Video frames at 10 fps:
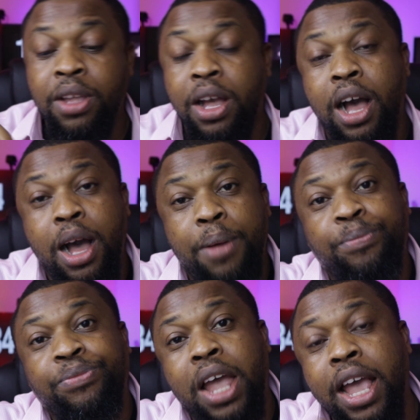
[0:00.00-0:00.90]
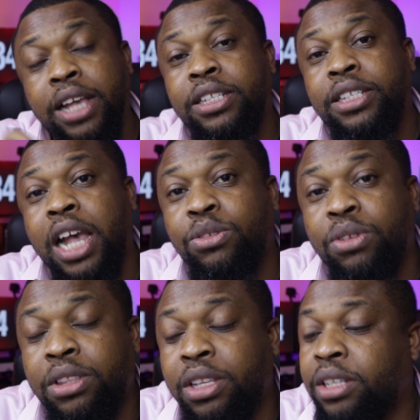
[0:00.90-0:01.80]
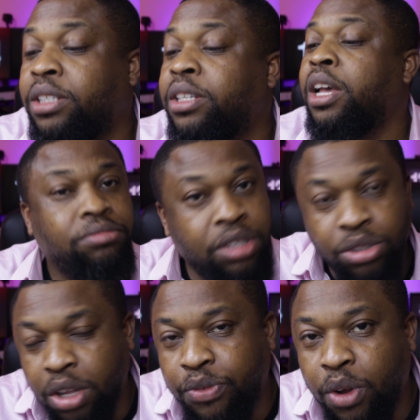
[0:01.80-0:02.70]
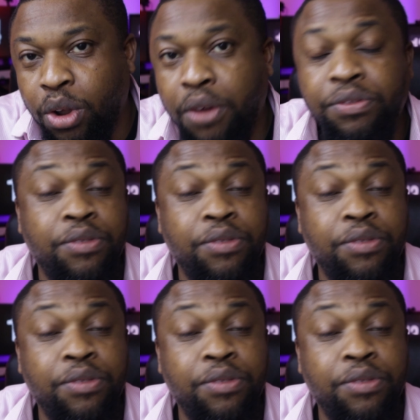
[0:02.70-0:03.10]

I exercised with this, did not fall off.